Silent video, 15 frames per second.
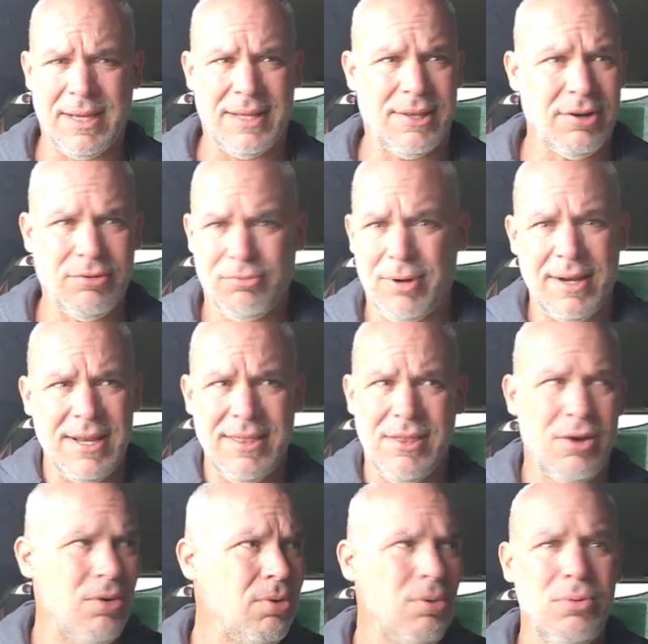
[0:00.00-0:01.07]
and they're running
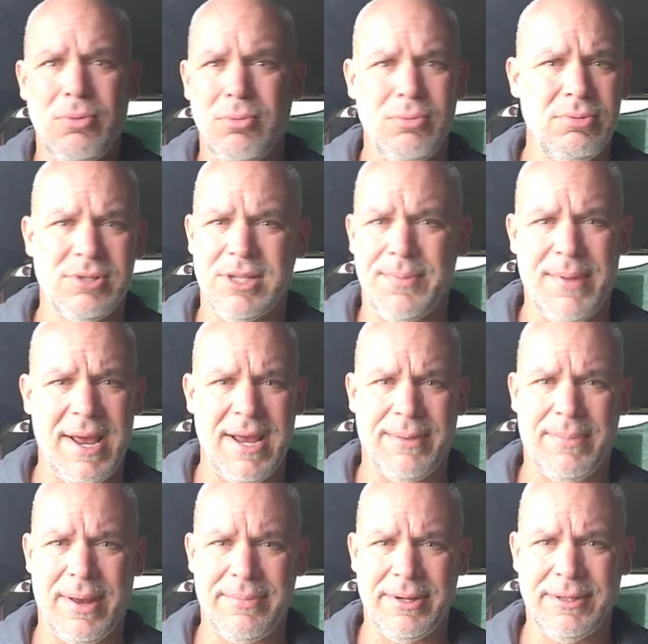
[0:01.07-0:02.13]
the whole
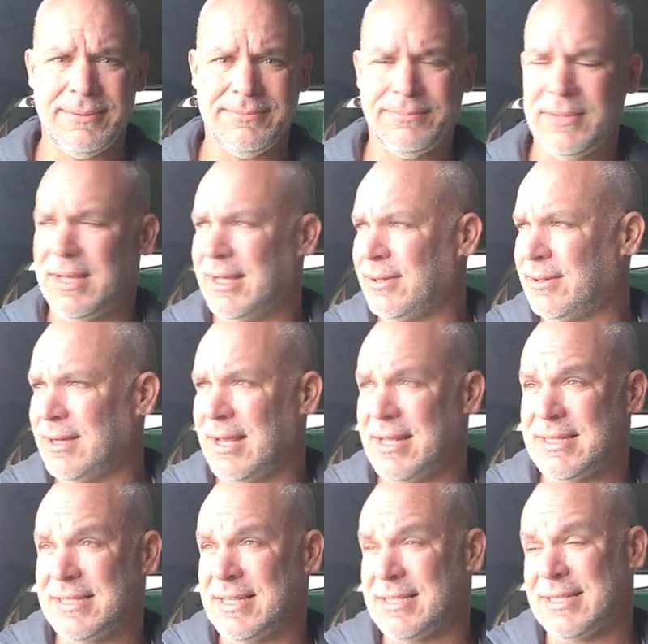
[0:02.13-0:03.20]
shebang, baby. And
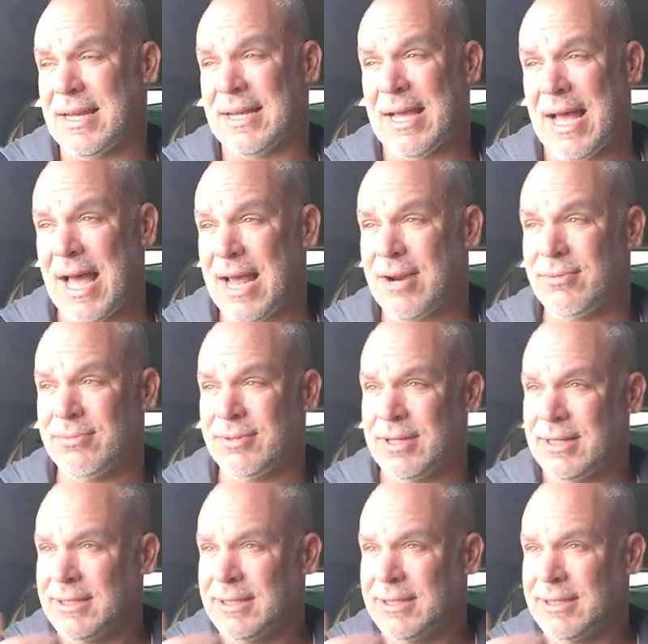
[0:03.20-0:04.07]
it's just like, I don't,